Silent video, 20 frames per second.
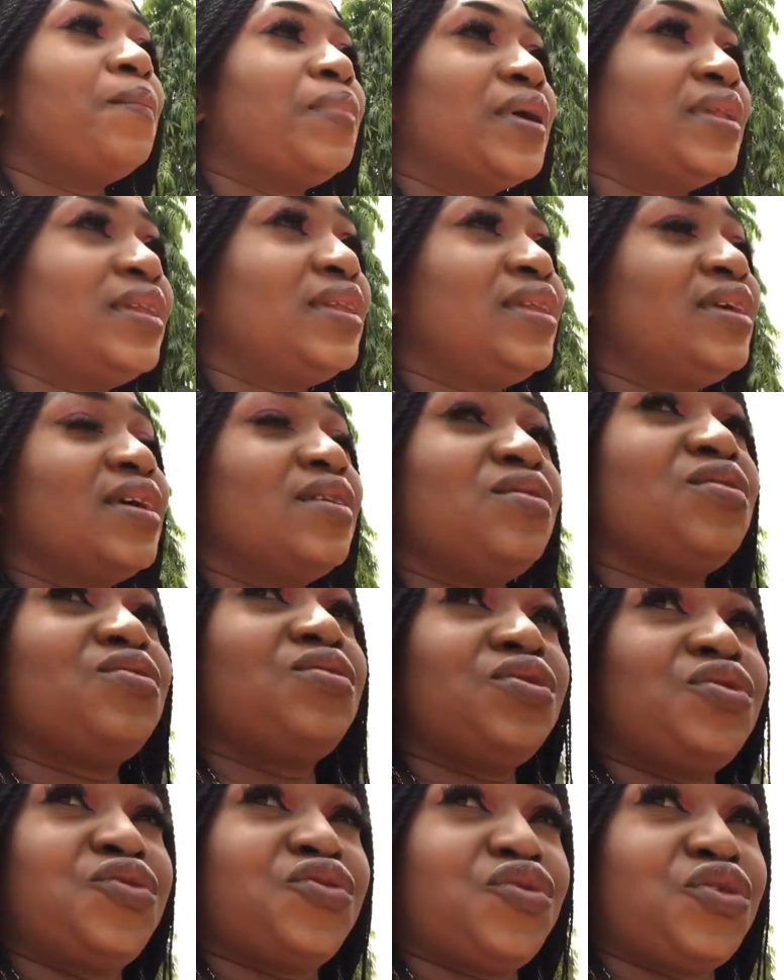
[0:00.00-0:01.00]
But there's
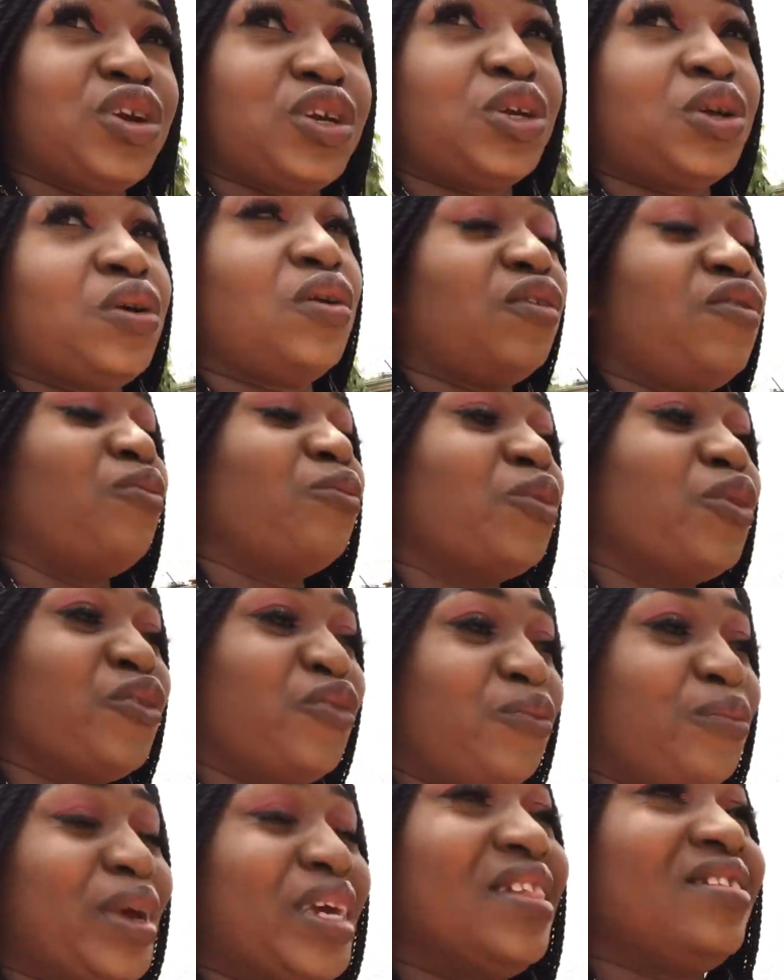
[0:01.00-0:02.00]
restriction of
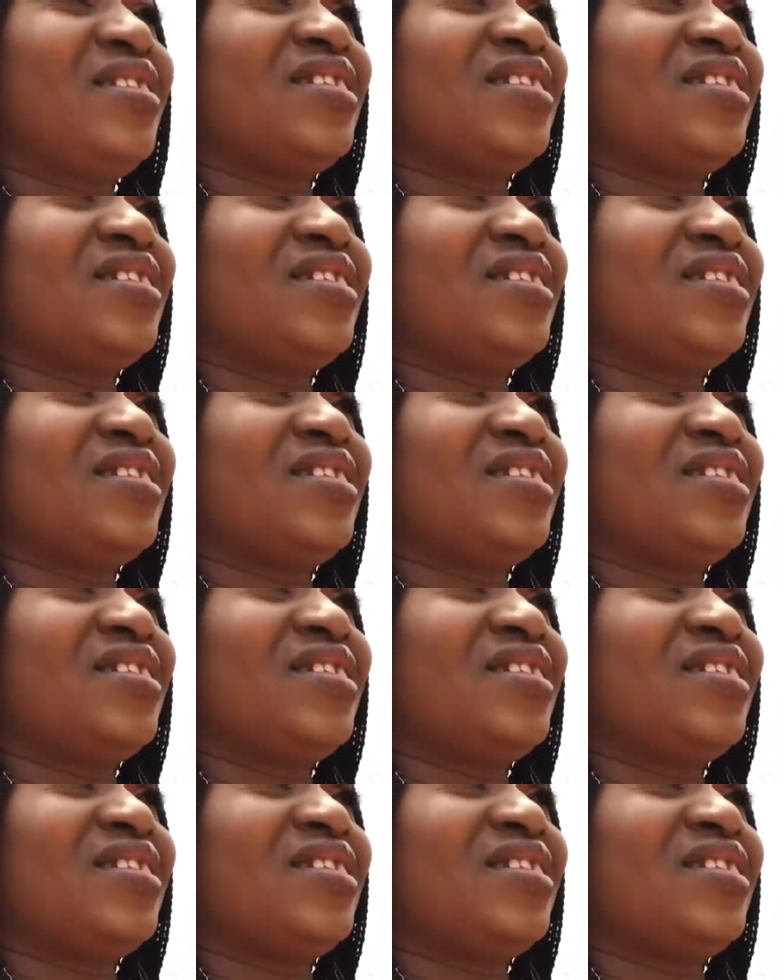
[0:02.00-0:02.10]
movement.